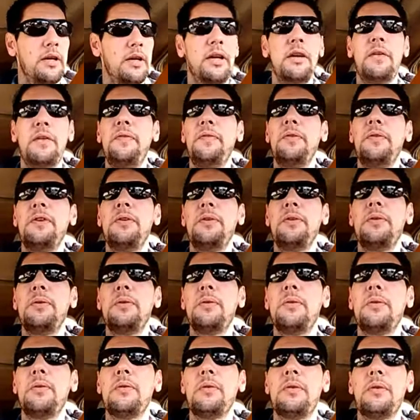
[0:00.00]
If
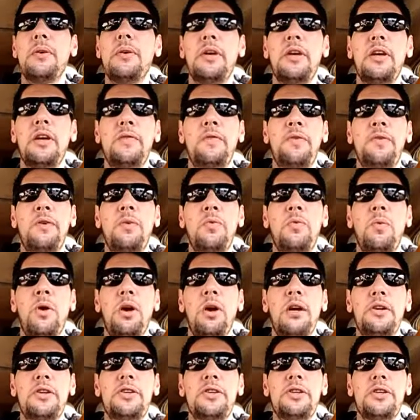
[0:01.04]
you
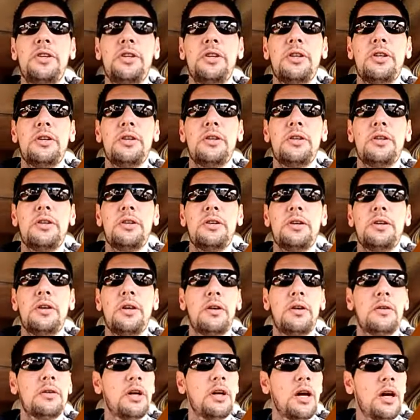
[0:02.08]
watch,
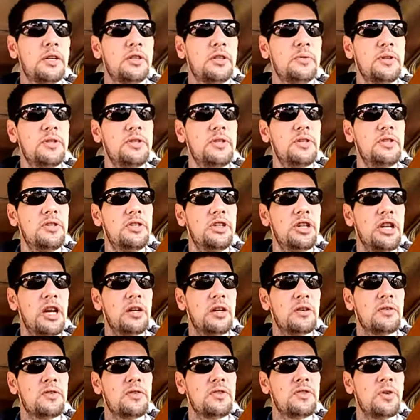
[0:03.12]
oh gosh, what's his
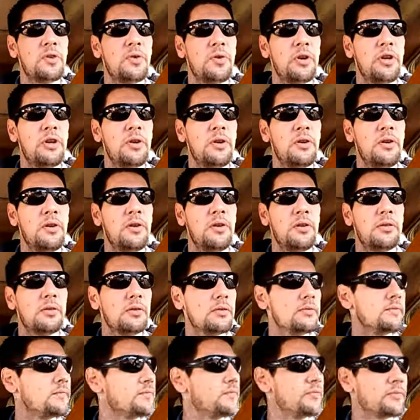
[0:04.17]
channel? Sawyer.
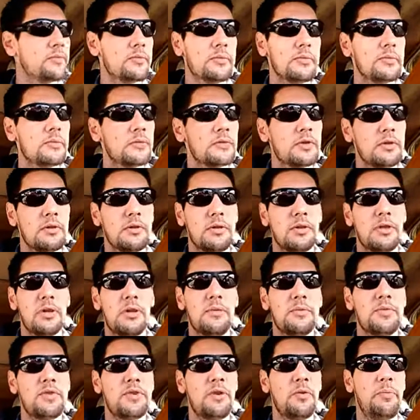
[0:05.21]

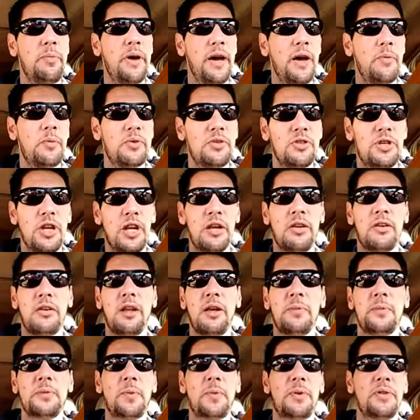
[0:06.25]
So bad with channel
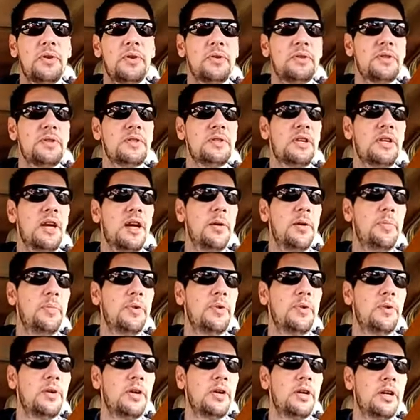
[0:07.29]
names, but there's this guy up
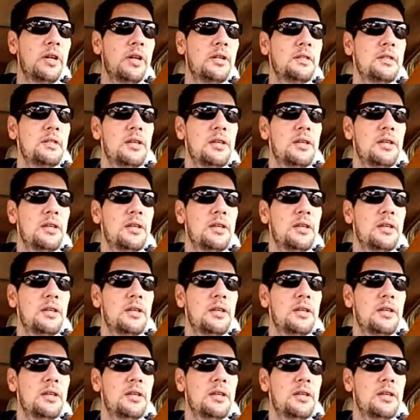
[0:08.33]
in Oregon.